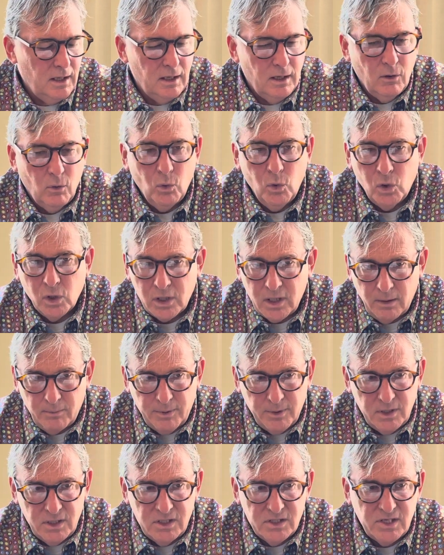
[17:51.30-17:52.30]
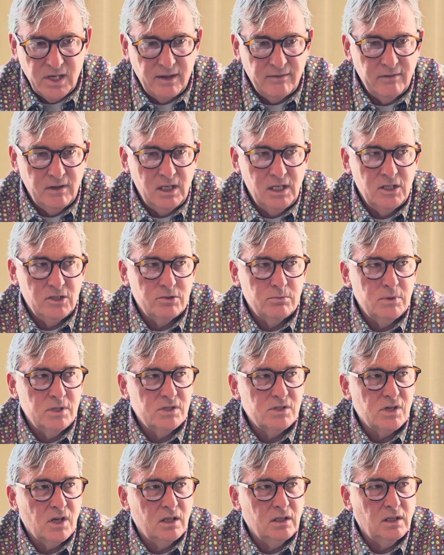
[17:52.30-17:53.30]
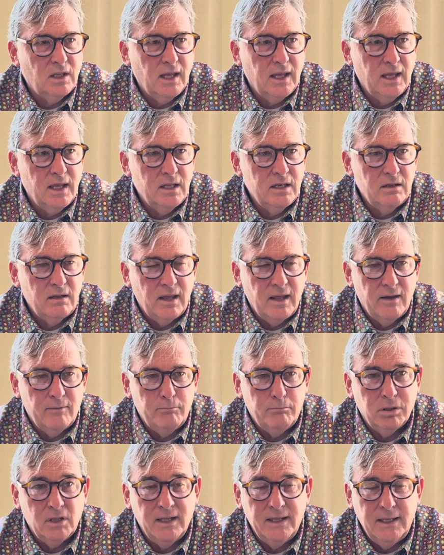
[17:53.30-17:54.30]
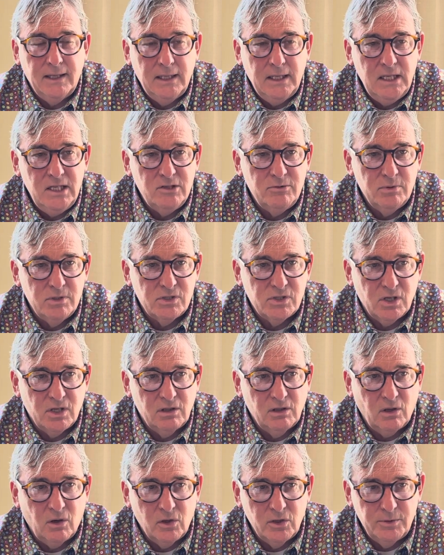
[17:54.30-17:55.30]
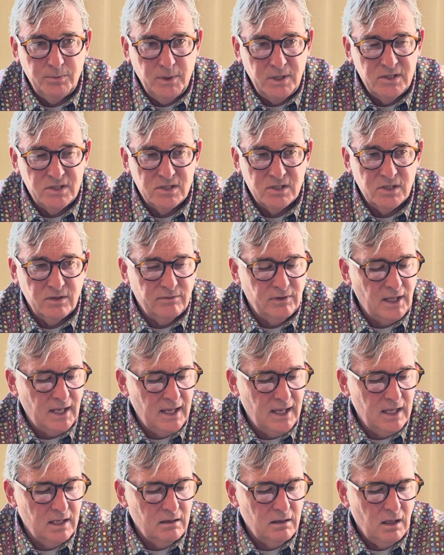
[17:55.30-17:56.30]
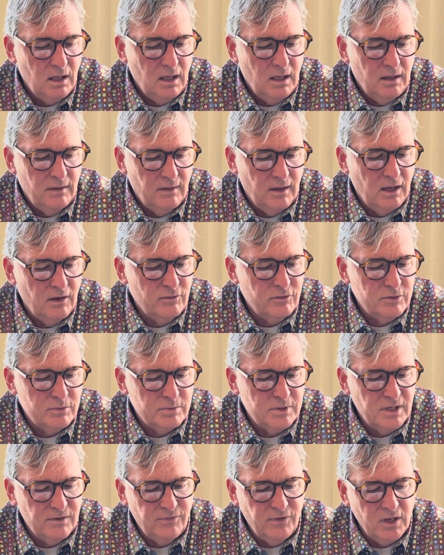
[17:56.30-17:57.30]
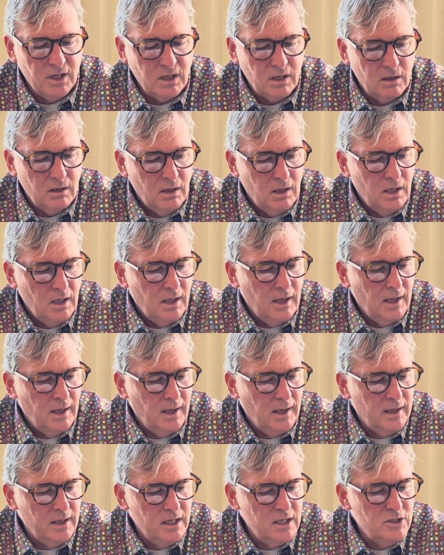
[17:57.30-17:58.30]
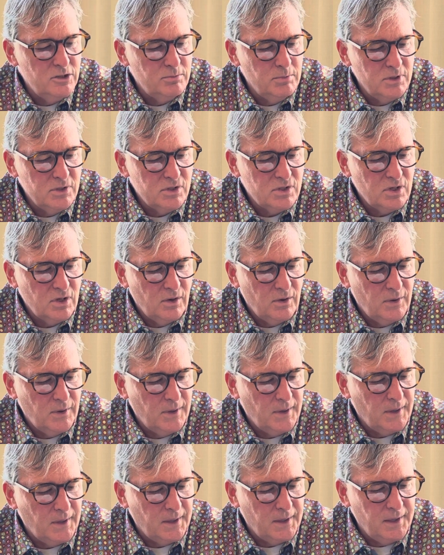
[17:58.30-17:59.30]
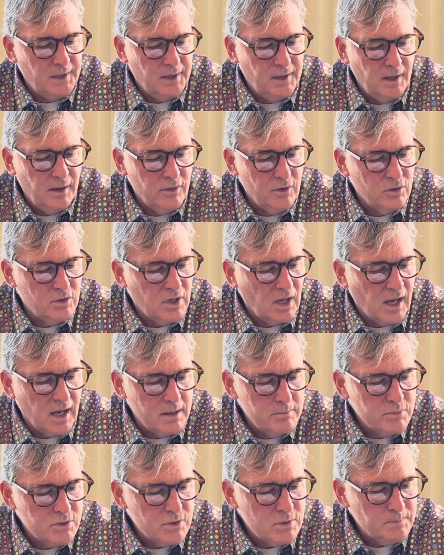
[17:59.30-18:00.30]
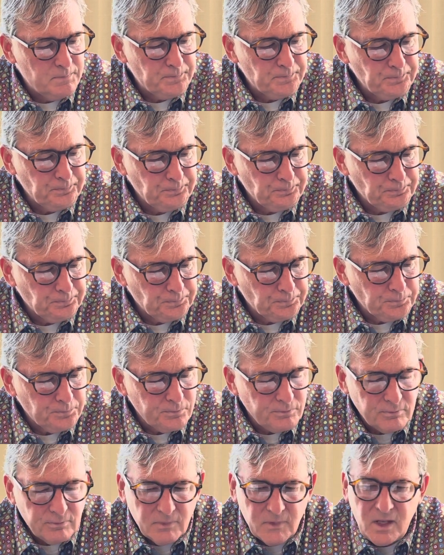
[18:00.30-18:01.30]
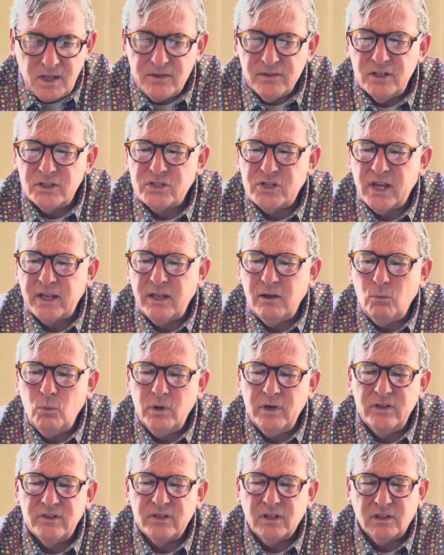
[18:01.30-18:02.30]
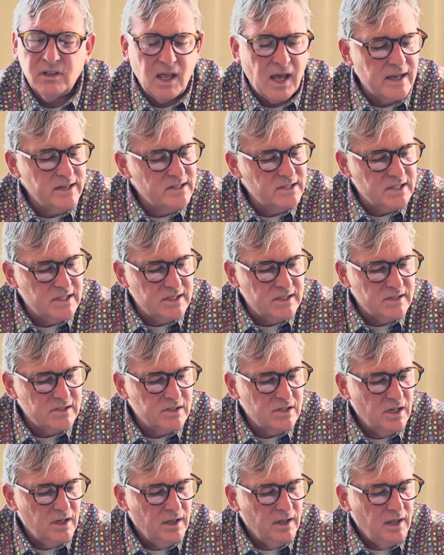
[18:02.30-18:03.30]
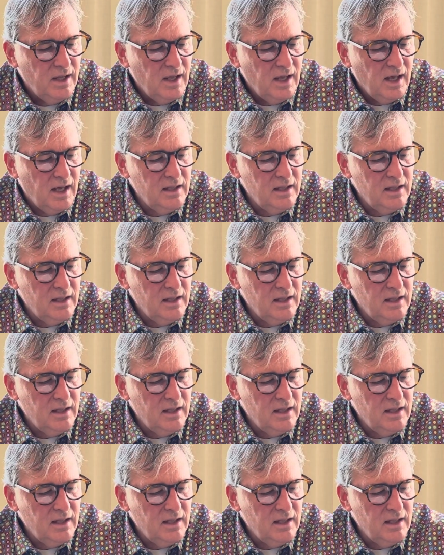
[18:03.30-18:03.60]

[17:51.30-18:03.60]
Oil companies have easements on land. They have blanket easements on large pieces of land. They have specific easements on other types. The second one is a license. A